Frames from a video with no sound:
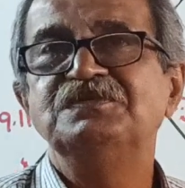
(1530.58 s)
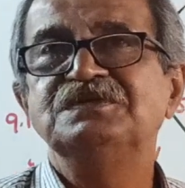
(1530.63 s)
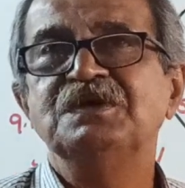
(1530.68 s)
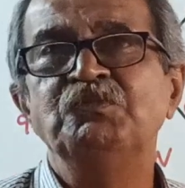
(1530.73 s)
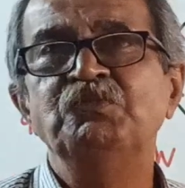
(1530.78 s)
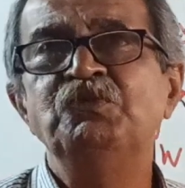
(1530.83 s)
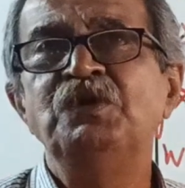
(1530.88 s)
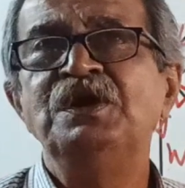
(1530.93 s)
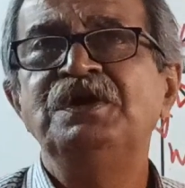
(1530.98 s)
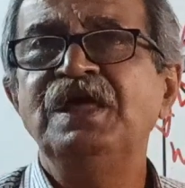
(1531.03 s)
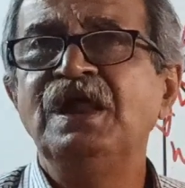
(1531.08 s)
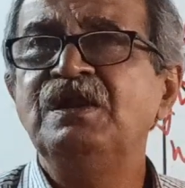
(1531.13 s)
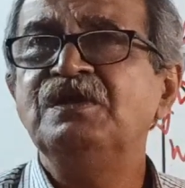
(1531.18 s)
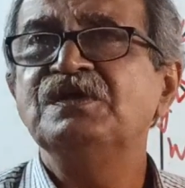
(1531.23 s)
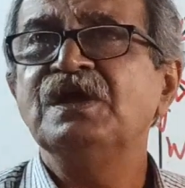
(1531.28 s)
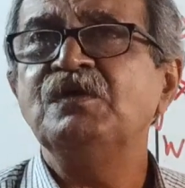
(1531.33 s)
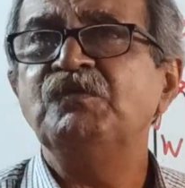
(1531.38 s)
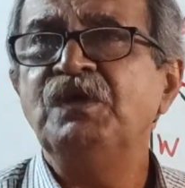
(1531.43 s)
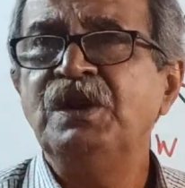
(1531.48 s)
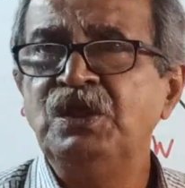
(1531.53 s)
Some will tell,
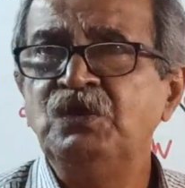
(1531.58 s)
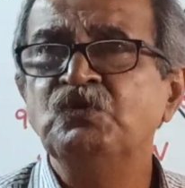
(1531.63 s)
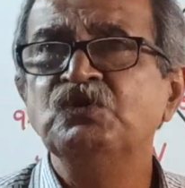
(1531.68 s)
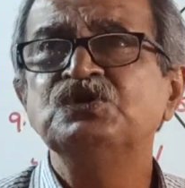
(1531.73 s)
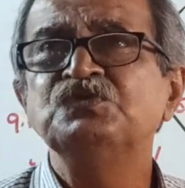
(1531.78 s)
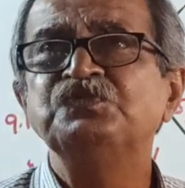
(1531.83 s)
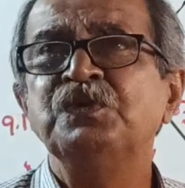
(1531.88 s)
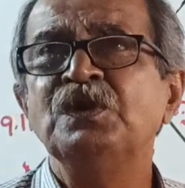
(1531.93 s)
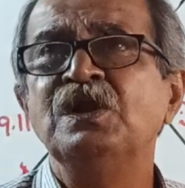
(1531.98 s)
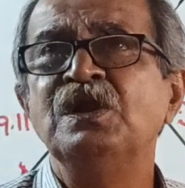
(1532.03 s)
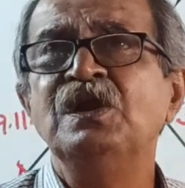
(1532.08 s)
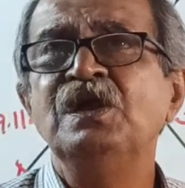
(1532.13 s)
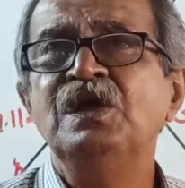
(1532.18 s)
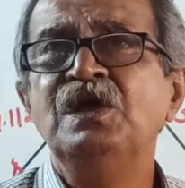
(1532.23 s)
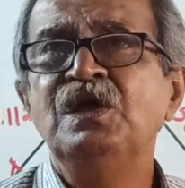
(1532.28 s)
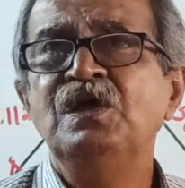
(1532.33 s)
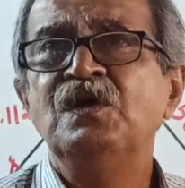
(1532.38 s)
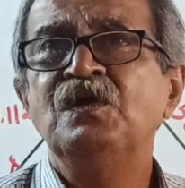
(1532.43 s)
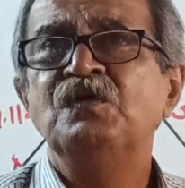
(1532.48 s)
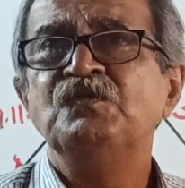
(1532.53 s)
sir, very useful,
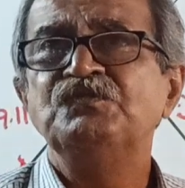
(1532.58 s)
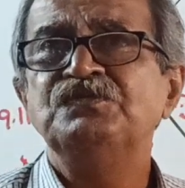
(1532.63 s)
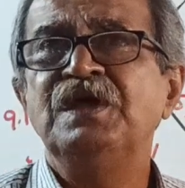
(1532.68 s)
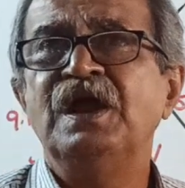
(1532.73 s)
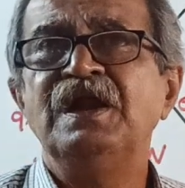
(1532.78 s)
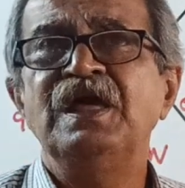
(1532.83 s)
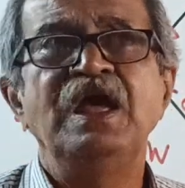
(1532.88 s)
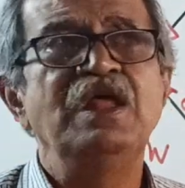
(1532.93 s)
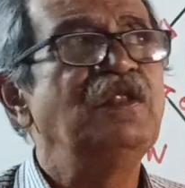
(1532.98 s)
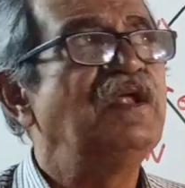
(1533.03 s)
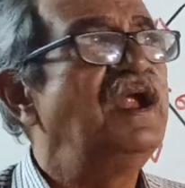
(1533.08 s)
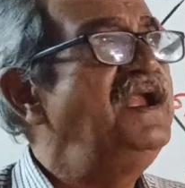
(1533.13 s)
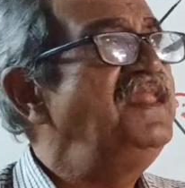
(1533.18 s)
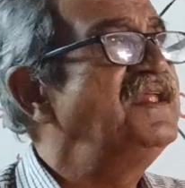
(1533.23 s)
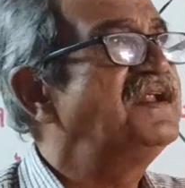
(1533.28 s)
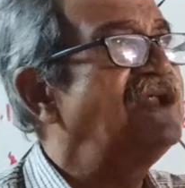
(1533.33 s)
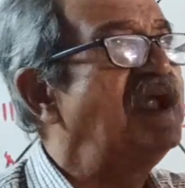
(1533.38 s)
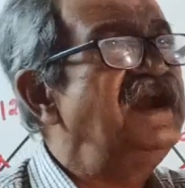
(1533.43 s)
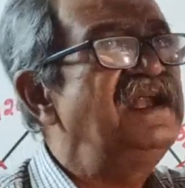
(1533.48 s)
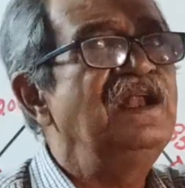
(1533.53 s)
that I'll write
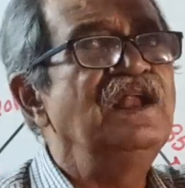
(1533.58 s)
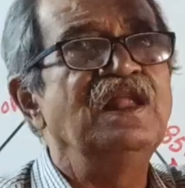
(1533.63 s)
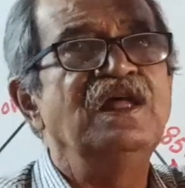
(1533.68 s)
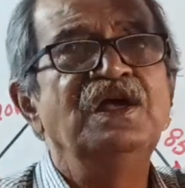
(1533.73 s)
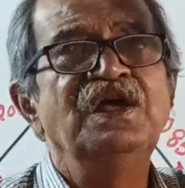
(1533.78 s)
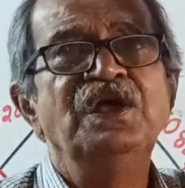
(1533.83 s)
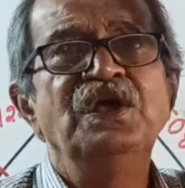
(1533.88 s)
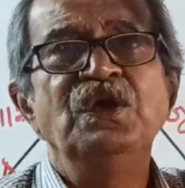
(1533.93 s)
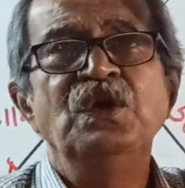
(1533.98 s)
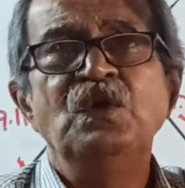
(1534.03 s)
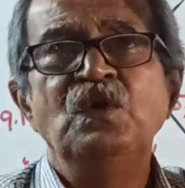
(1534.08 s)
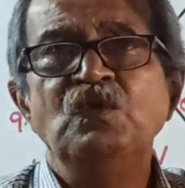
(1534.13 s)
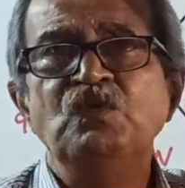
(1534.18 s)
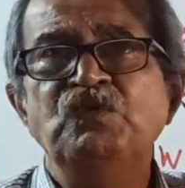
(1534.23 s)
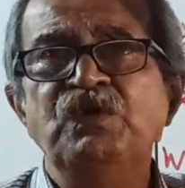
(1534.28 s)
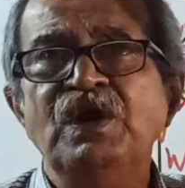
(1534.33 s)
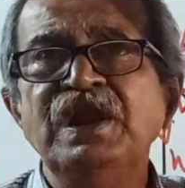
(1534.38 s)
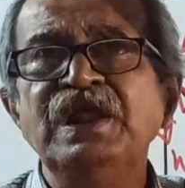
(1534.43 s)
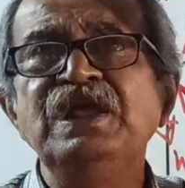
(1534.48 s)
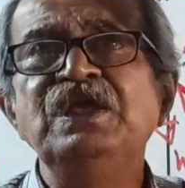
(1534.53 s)
the title,
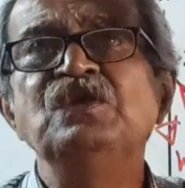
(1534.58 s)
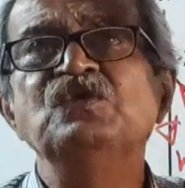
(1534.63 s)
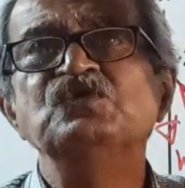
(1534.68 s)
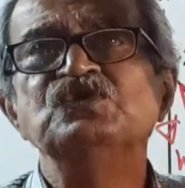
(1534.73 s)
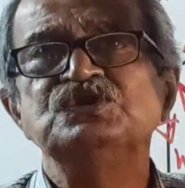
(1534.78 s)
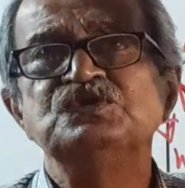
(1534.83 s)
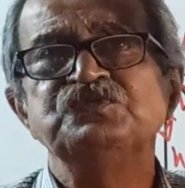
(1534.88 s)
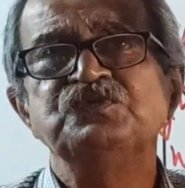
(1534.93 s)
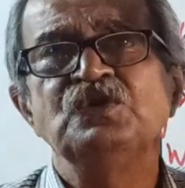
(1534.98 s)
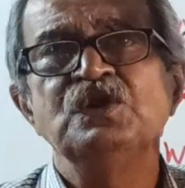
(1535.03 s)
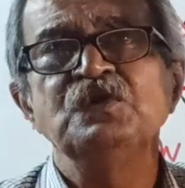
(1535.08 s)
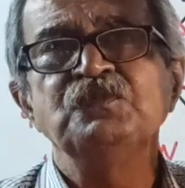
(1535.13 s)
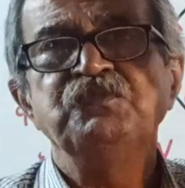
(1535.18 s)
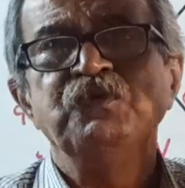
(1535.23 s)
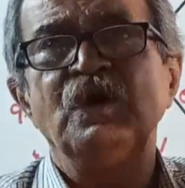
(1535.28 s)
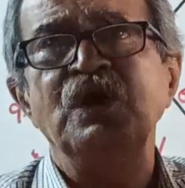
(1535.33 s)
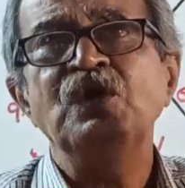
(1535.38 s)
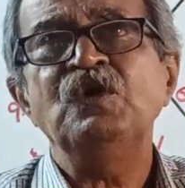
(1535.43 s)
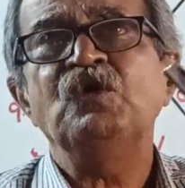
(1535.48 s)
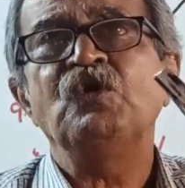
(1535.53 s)
very useful
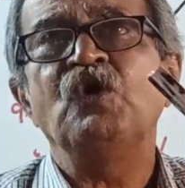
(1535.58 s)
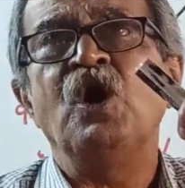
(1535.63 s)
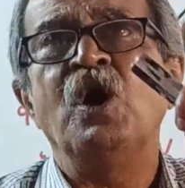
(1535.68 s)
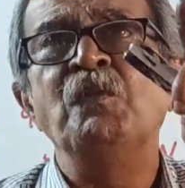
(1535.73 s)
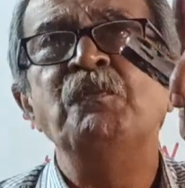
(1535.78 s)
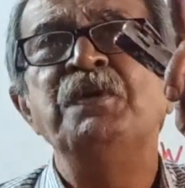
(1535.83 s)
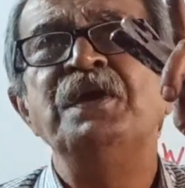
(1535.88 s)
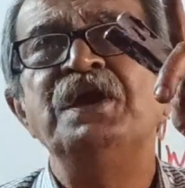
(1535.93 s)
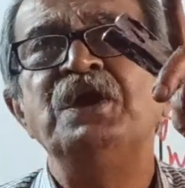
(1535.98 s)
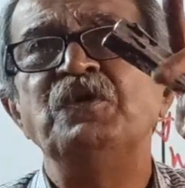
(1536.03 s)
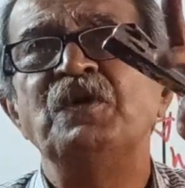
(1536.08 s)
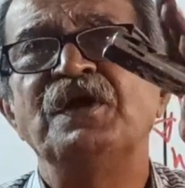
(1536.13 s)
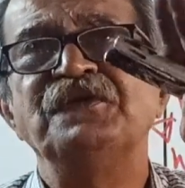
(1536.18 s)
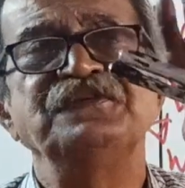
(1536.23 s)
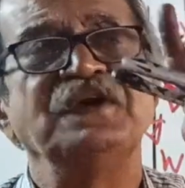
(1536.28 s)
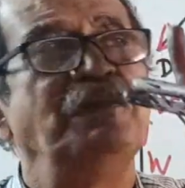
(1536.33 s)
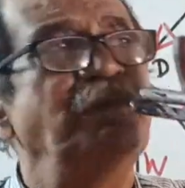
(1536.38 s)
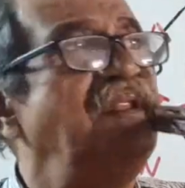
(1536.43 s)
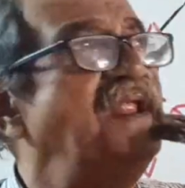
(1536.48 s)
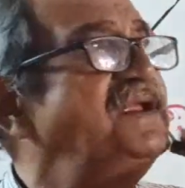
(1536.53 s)
for competitive
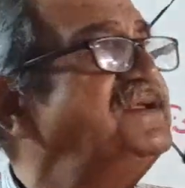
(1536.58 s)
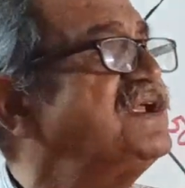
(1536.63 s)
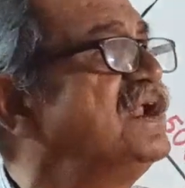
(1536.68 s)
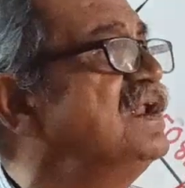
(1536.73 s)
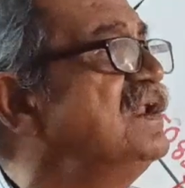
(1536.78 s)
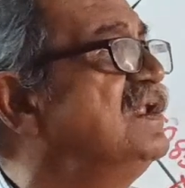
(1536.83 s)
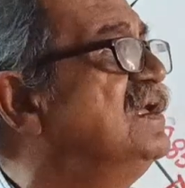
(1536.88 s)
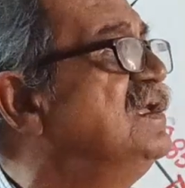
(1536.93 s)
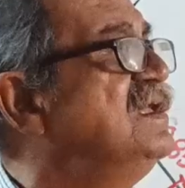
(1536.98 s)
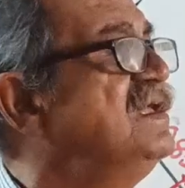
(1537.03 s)
examination.